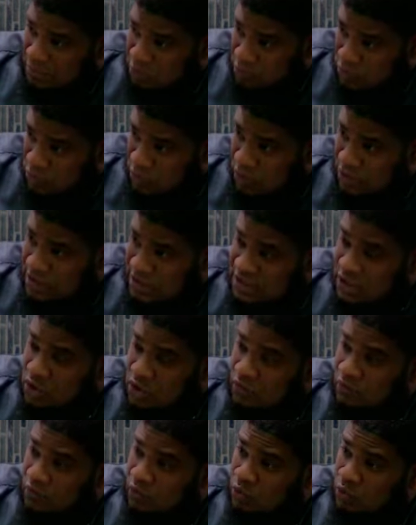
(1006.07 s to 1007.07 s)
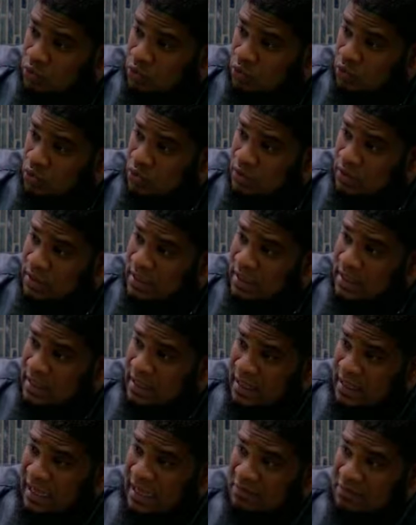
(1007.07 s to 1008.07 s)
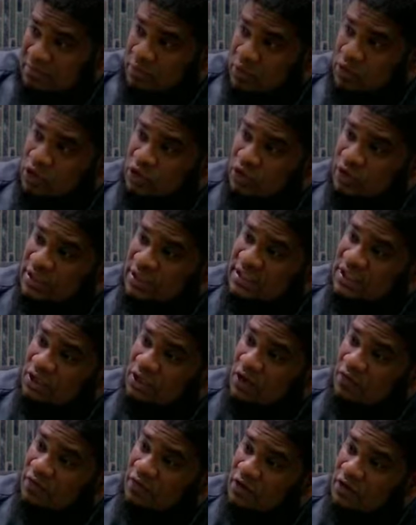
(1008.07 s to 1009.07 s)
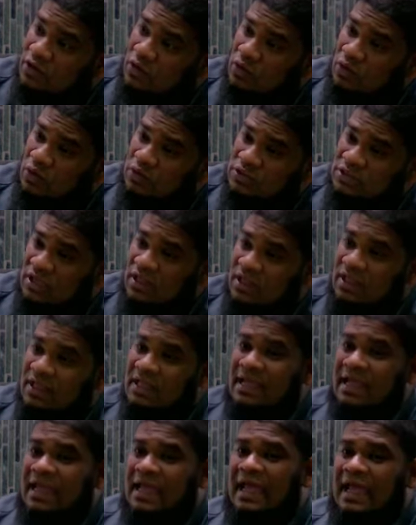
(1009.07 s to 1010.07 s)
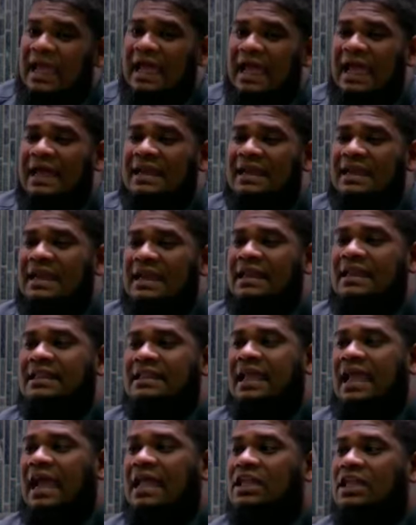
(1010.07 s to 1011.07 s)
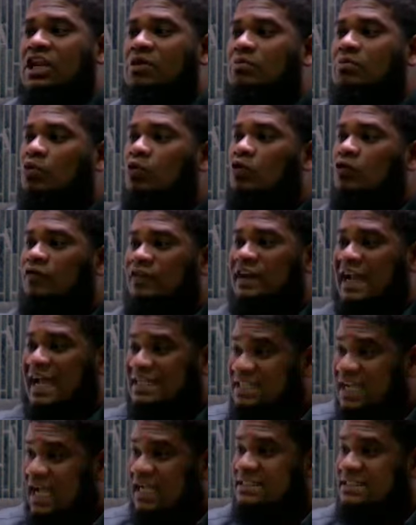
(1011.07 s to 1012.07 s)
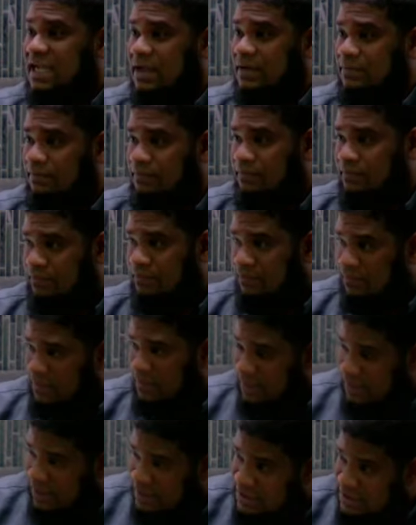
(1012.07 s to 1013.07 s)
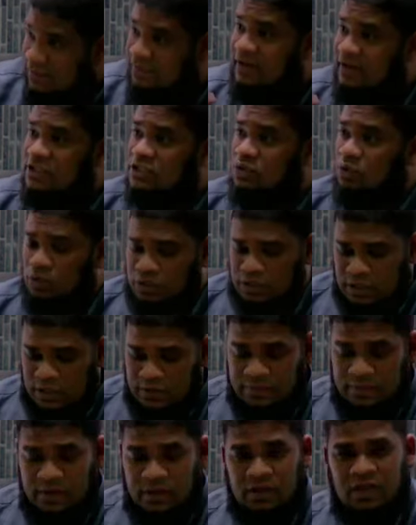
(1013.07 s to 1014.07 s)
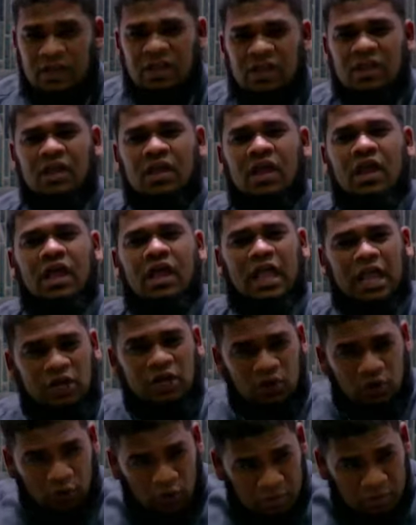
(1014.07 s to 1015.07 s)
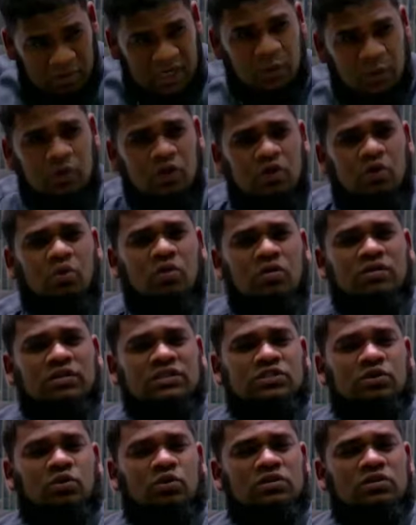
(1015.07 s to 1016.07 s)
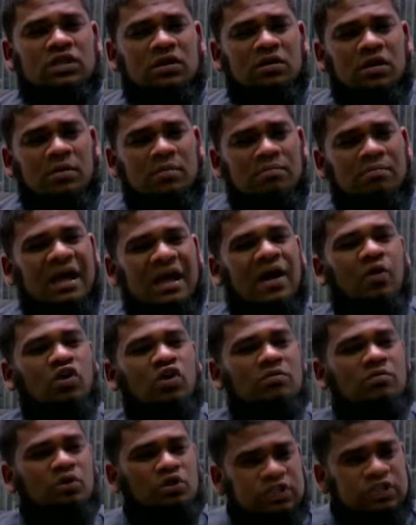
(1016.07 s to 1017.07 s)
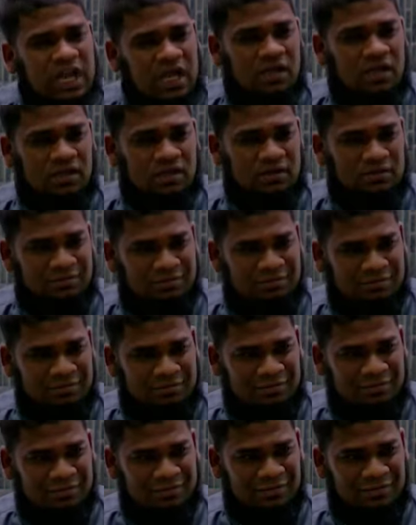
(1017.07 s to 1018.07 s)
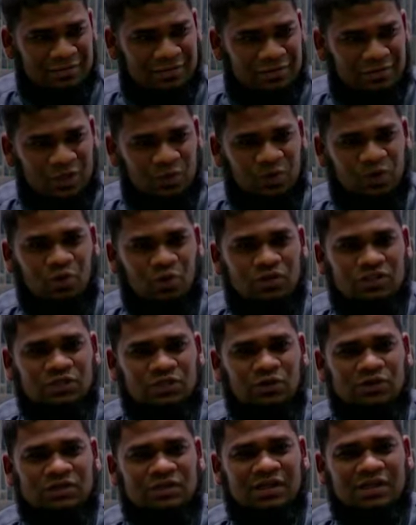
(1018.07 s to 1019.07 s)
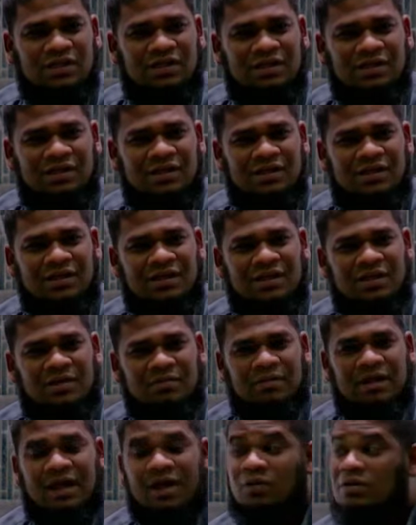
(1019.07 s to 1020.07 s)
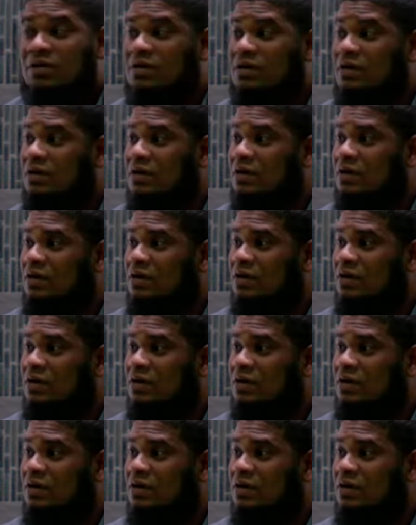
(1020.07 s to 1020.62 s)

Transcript: Can put you in a state of wudu, can put you in a state of ghusl, and it can remove najasa. That's the first water. And normally we call this water ma'ul mutlaq. What we call this water? Ma'ul